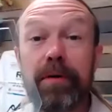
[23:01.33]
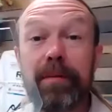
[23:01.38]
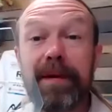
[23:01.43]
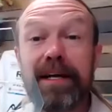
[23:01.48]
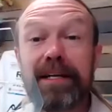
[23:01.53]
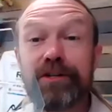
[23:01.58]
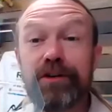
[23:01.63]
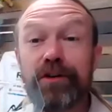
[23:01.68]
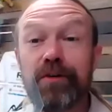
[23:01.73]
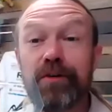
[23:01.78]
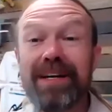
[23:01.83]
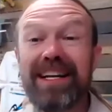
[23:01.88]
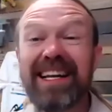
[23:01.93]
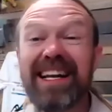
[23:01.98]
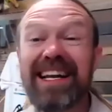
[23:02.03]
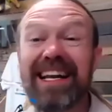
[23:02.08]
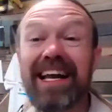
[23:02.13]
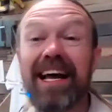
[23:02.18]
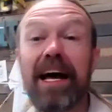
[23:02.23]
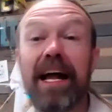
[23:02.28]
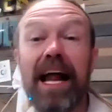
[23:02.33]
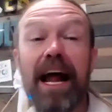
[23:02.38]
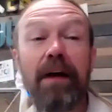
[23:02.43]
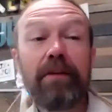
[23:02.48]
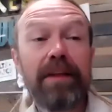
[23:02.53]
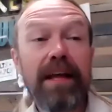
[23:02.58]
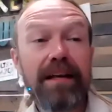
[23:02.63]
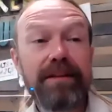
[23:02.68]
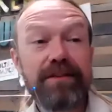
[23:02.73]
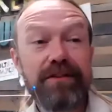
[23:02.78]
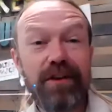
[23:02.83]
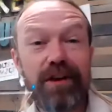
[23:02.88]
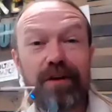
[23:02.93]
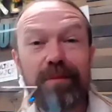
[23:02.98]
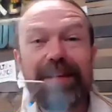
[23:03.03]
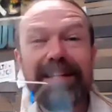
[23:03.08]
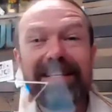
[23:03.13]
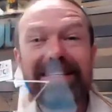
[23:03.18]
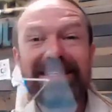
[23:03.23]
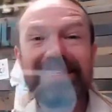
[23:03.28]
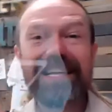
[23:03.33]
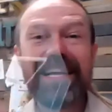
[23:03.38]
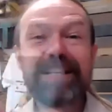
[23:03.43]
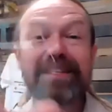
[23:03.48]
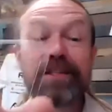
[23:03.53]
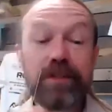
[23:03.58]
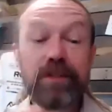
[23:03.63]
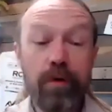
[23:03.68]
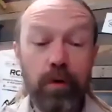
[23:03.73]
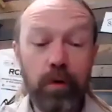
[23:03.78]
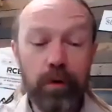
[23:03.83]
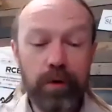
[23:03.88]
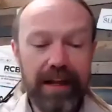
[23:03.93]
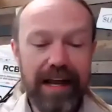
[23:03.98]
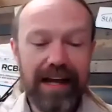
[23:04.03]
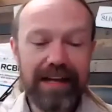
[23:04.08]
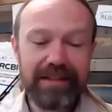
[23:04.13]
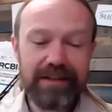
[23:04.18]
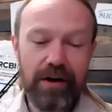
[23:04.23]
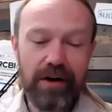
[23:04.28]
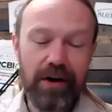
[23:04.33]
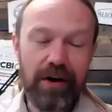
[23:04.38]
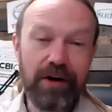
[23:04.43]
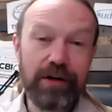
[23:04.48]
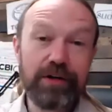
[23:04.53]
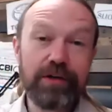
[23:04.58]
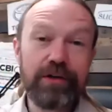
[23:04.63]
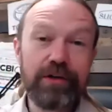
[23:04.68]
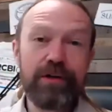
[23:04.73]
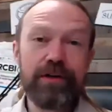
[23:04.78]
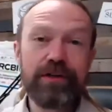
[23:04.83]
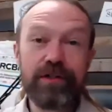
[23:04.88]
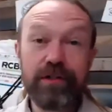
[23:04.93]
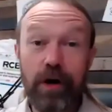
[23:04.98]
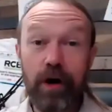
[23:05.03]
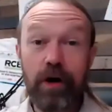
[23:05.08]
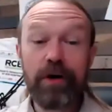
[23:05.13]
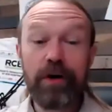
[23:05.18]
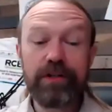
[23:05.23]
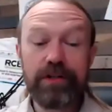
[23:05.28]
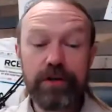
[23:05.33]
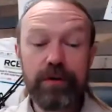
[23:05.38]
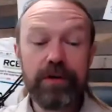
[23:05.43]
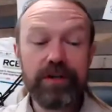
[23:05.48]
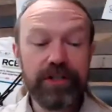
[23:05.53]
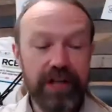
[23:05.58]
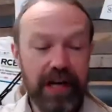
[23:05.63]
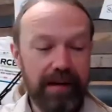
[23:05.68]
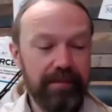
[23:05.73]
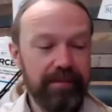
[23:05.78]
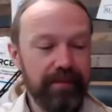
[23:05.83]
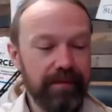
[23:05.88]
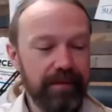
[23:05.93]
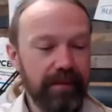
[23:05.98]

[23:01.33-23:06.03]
to make sure that we didn't cut out that star, but instead scored that star into a shape.